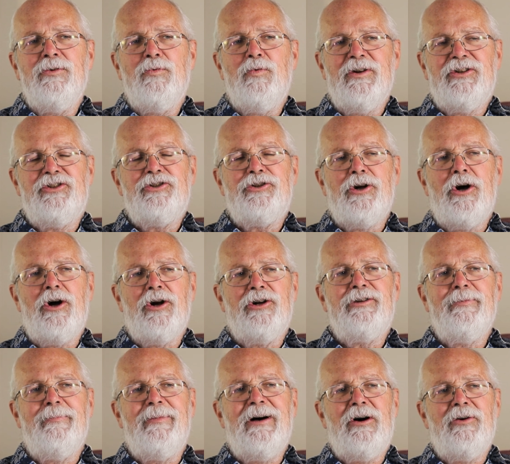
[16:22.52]
which
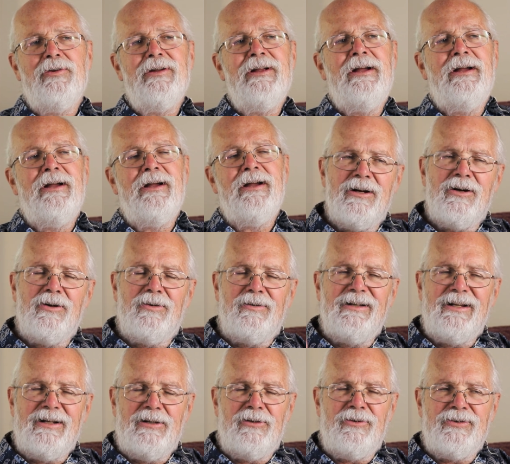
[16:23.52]
talked about Eric
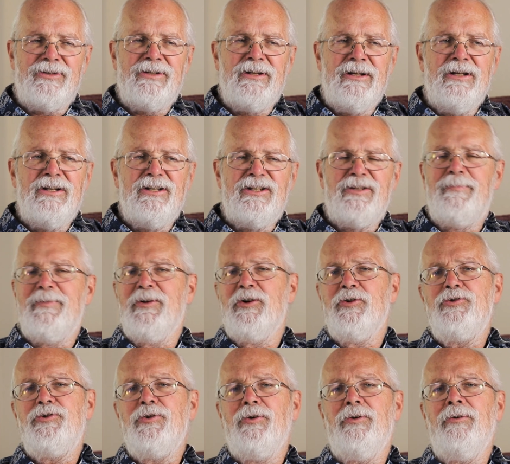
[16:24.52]
Liddell's
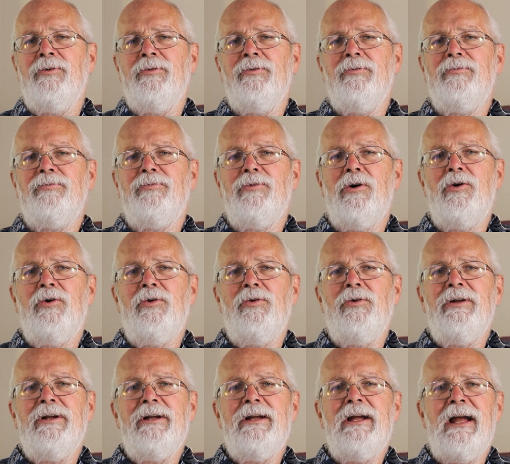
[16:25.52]
spiritual
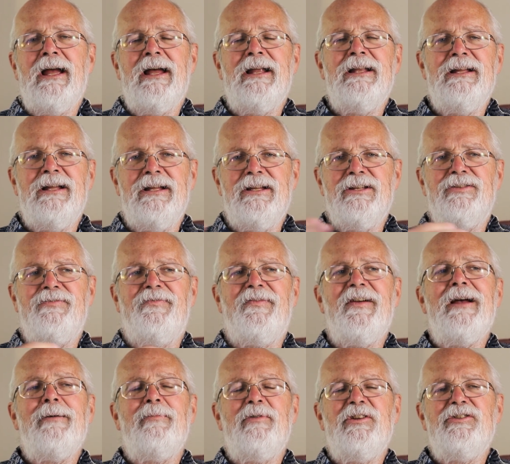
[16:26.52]
role and his
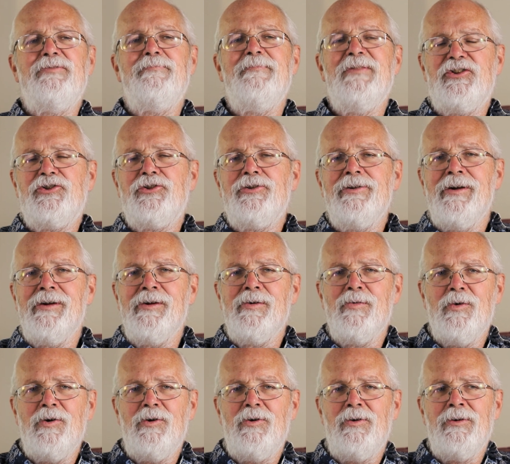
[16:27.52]
family's missionary
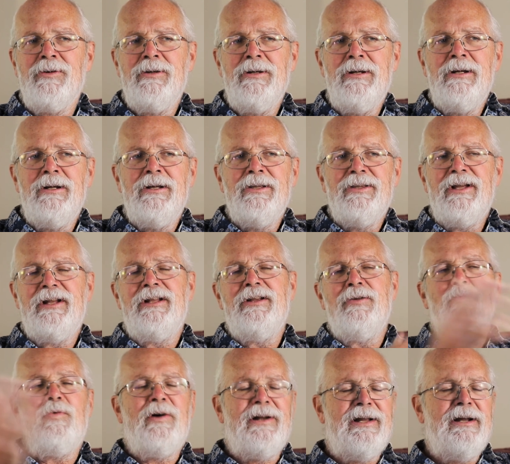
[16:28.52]
role. They
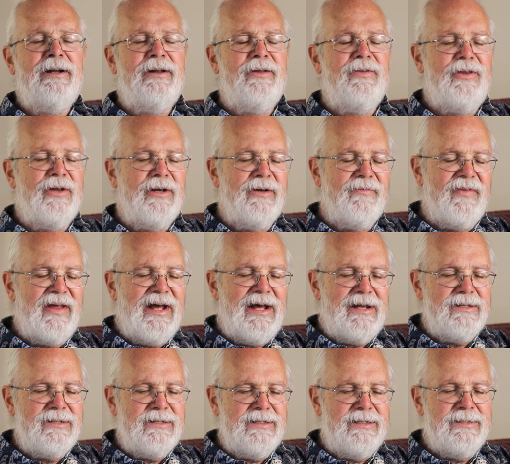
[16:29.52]
didn't want anything of
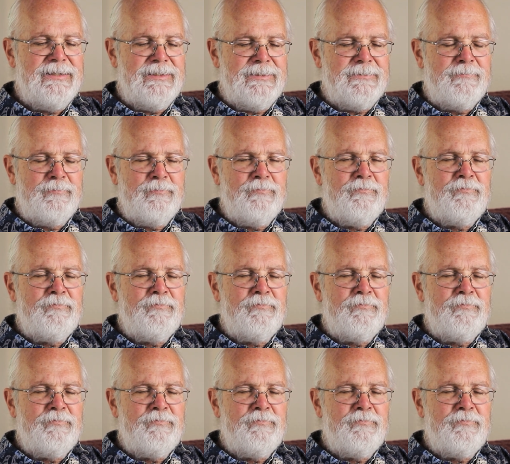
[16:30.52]
that in it.